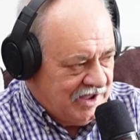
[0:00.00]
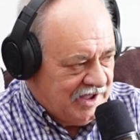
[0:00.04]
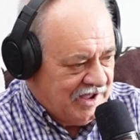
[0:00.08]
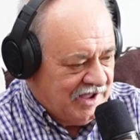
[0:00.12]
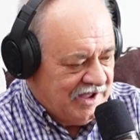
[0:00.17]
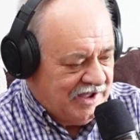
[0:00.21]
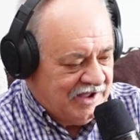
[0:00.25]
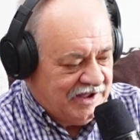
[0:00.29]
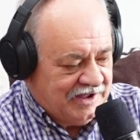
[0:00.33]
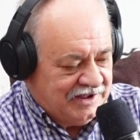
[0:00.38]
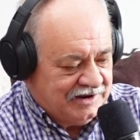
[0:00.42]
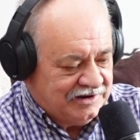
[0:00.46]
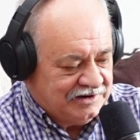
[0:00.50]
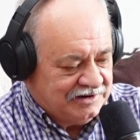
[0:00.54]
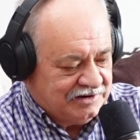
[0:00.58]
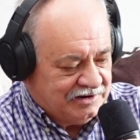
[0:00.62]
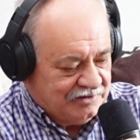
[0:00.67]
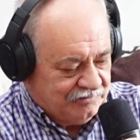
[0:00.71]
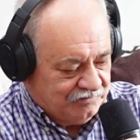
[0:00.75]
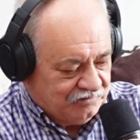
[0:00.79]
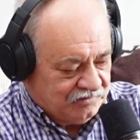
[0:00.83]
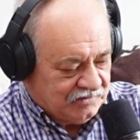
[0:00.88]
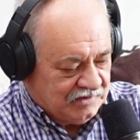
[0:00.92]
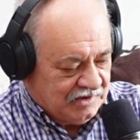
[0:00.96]
And
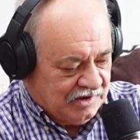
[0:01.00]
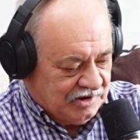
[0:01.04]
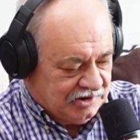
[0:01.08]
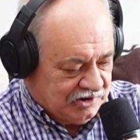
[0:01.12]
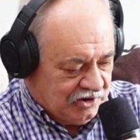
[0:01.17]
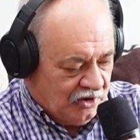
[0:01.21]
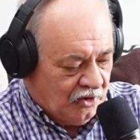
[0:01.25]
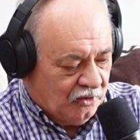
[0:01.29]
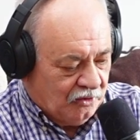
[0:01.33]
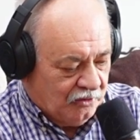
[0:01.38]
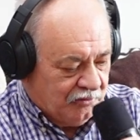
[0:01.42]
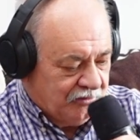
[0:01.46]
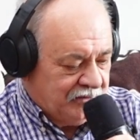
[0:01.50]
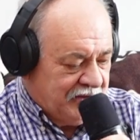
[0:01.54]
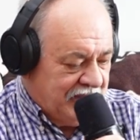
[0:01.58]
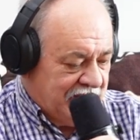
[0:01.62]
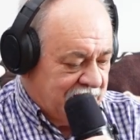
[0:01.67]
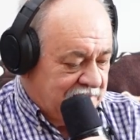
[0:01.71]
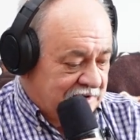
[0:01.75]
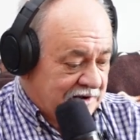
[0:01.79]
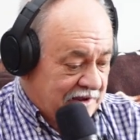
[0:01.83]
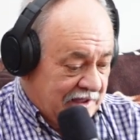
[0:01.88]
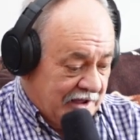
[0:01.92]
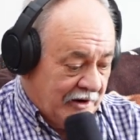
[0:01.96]
I told him
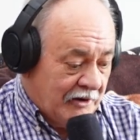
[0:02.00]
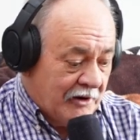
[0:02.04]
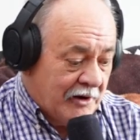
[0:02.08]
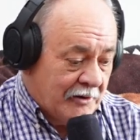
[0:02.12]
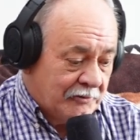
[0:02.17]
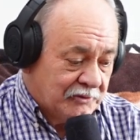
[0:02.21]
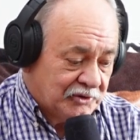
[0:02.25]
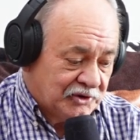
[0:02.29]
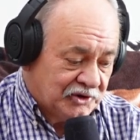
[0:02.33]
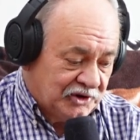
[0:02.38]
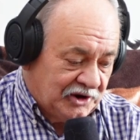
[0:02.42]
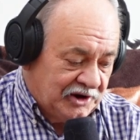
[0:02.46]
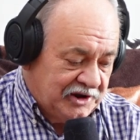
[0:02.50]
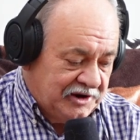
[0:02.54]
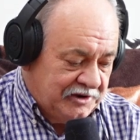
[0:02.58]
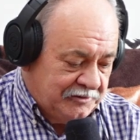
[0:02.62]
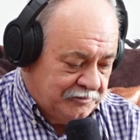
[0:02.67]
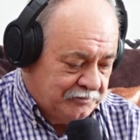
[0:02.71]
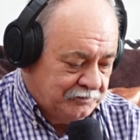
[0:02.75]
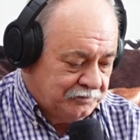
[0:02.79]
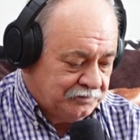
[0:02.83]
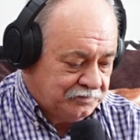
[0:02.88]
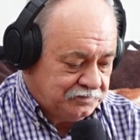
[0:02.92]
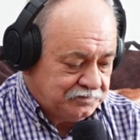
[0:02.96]
then how I was
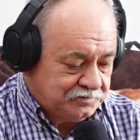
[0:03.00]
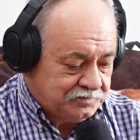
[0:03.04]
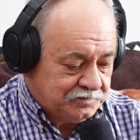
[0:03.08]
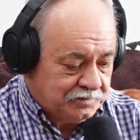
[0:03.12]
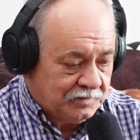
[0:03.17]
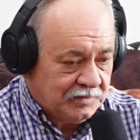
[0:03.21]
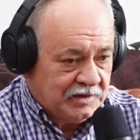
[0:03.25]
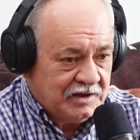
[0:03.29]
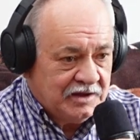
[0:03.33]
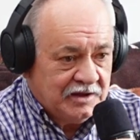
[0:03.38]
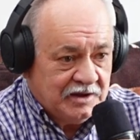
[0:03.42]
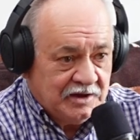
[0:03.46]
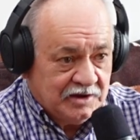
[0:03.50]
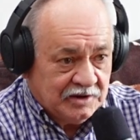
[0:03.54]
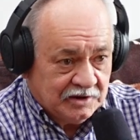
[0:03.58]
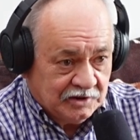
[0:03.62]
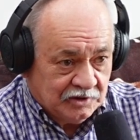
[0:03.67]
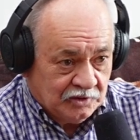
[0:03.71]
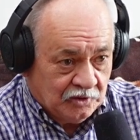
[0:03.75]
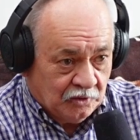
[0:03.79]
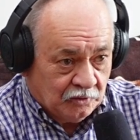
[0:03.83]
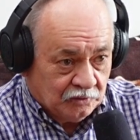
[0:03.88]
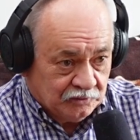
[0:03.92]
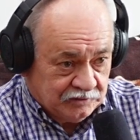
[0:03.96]
leaving,
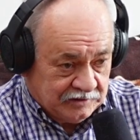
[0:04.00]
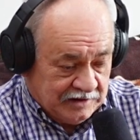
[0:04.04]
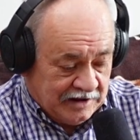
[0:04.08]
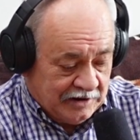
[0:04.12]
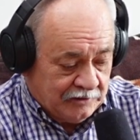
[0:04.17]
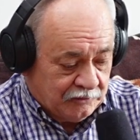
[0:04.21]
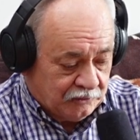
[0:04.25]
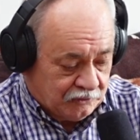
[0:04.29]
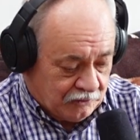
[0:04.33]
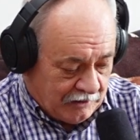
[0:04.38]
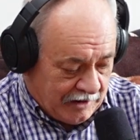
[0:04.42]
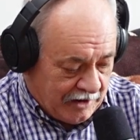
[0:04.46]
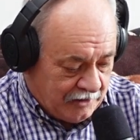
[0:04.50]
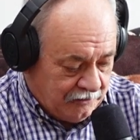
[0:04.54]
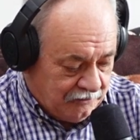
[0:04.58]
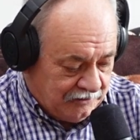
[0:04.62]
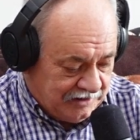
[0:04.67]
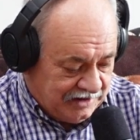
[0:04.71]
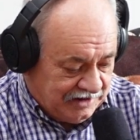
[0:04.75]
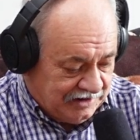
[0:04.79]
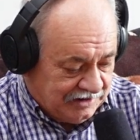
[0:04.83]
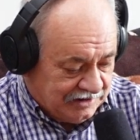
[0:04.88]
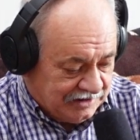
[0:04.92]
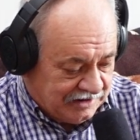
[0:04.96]
going down
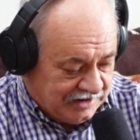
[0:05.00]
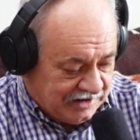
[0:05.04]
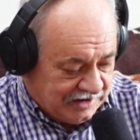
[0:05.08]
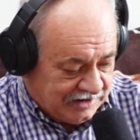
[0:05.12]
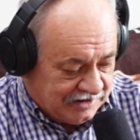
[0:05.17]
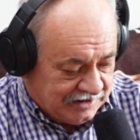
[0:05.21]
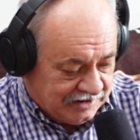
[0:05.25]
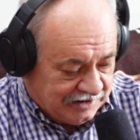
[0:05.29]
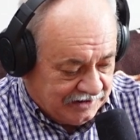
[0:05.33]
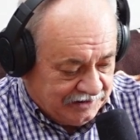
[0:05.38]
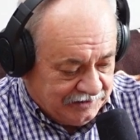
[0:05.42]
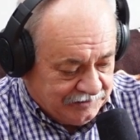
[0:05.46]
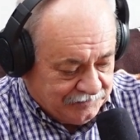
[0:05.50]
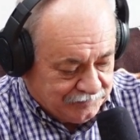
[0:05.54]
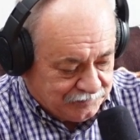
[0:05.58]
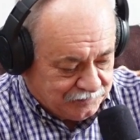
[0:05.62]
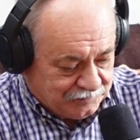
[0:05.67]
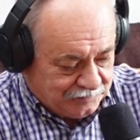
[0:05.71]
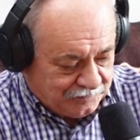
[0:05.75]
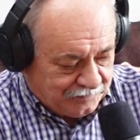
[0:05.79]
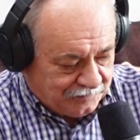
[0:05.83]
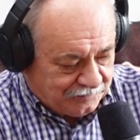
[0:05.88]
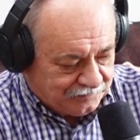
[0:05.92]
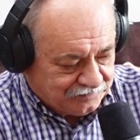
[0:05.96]
trouting and that, huh?
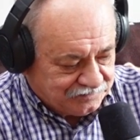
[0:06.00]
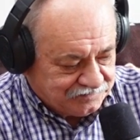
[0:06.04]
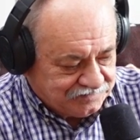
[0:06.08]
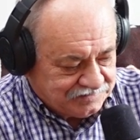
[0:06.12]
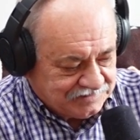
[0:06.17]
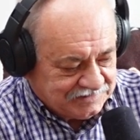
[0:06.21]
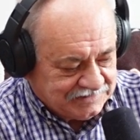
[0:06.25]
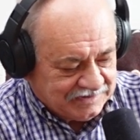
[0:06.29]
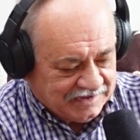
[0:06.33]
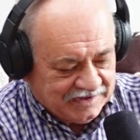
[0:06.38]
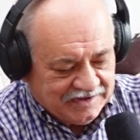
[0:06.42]
Yeah.